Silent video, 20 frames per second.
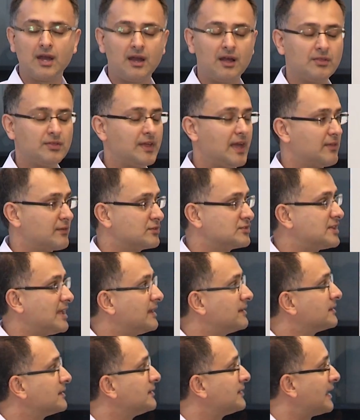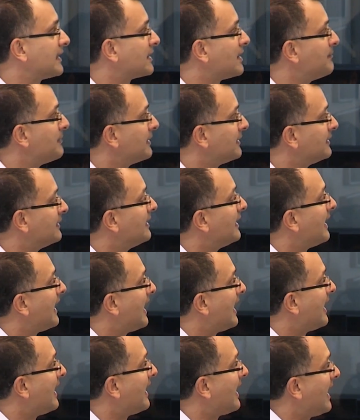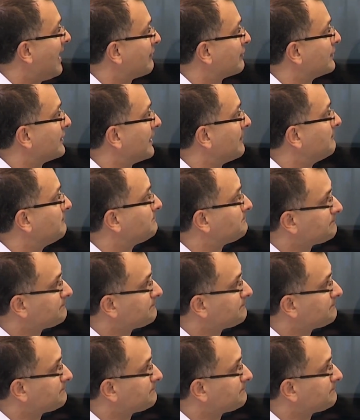the others that come in after them.